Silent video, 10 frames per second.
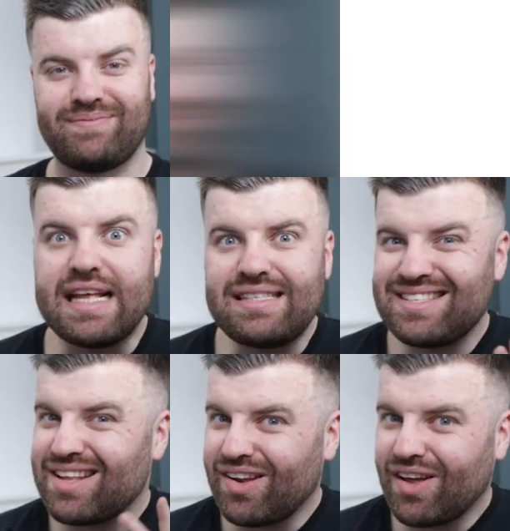This
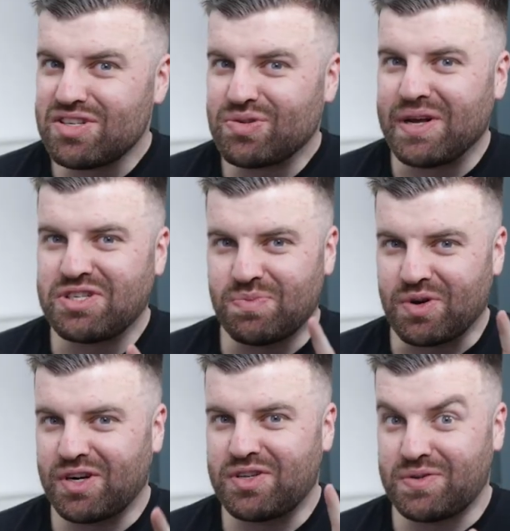is the last question we're
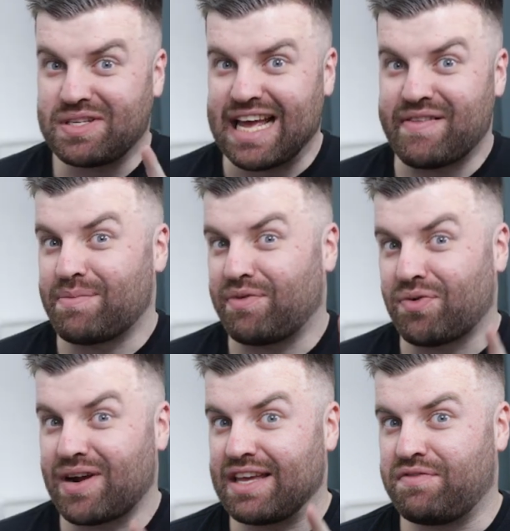going to do together
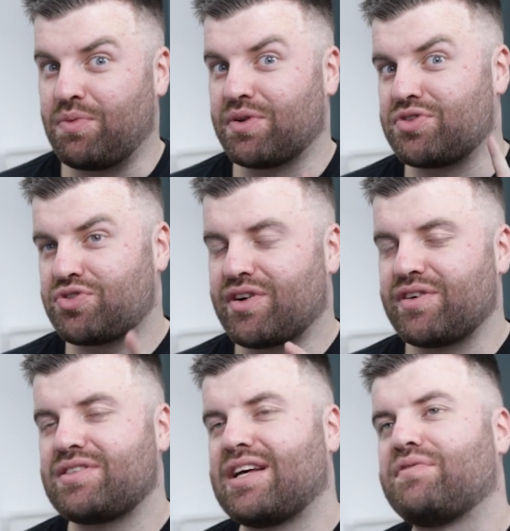before I give you one to try
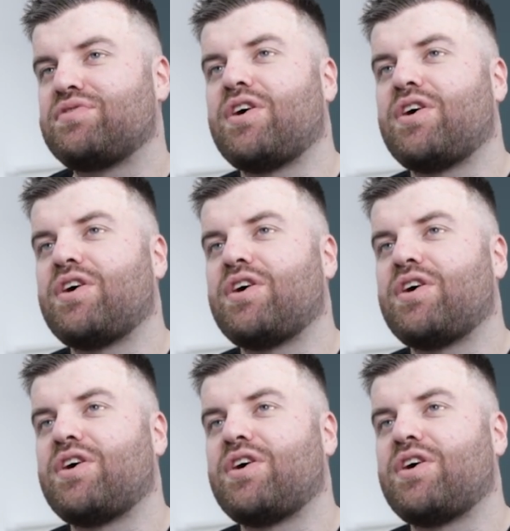yourself.